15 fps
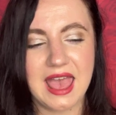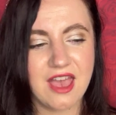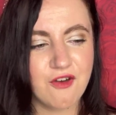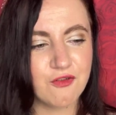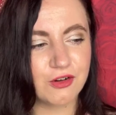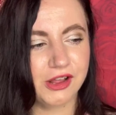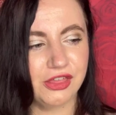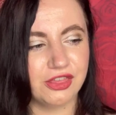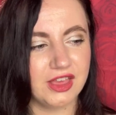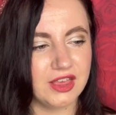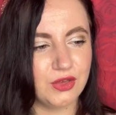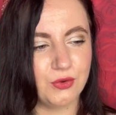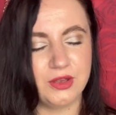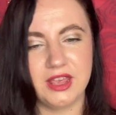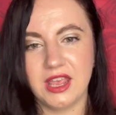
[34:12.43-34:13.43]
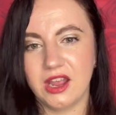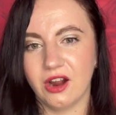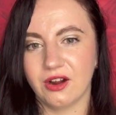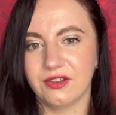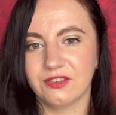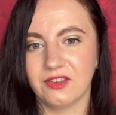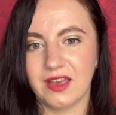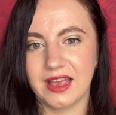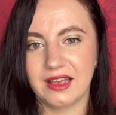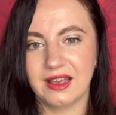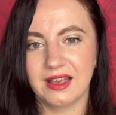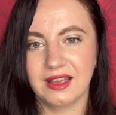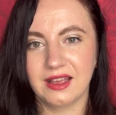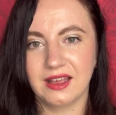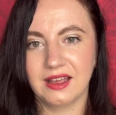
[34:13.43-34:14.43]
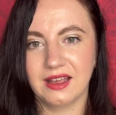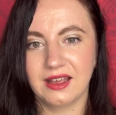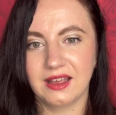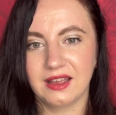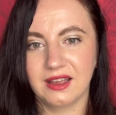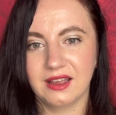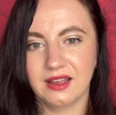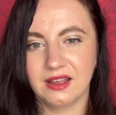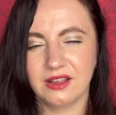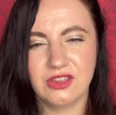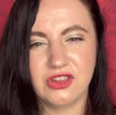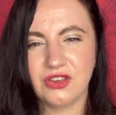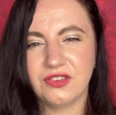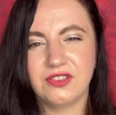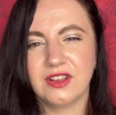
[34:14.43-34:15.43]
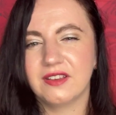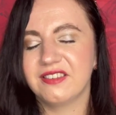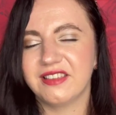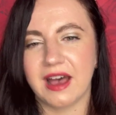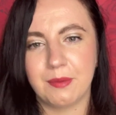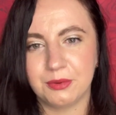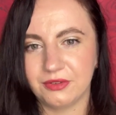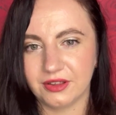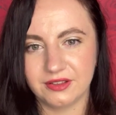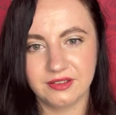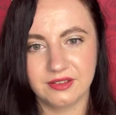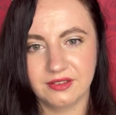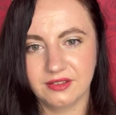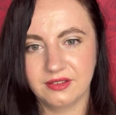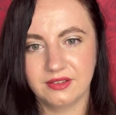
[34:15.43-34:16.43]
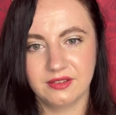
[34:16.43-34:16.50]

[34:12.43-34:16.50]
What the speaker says: everything you hear is like, just accept it.